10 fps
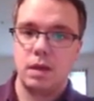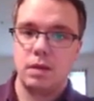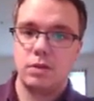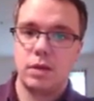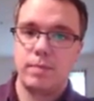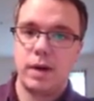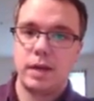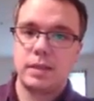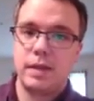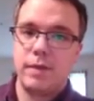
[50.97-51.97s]
So the
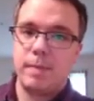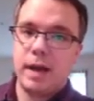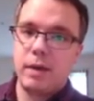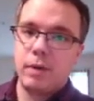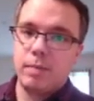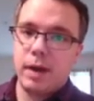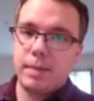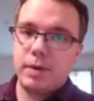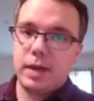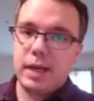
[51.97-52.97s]
products of a power
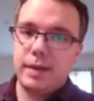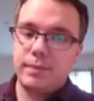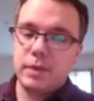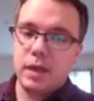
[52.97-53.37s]
property